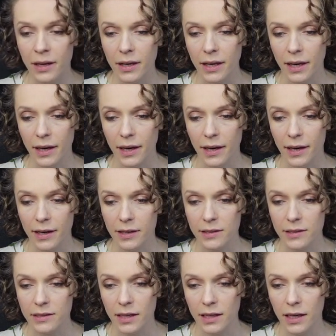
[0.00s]

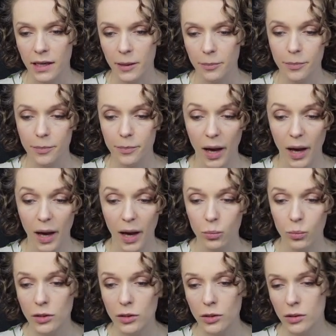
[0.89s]
and I
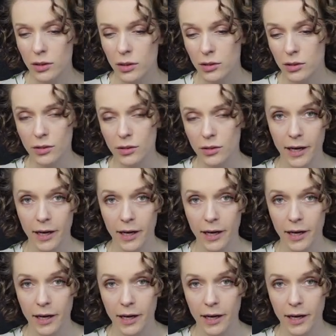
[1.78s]
will look into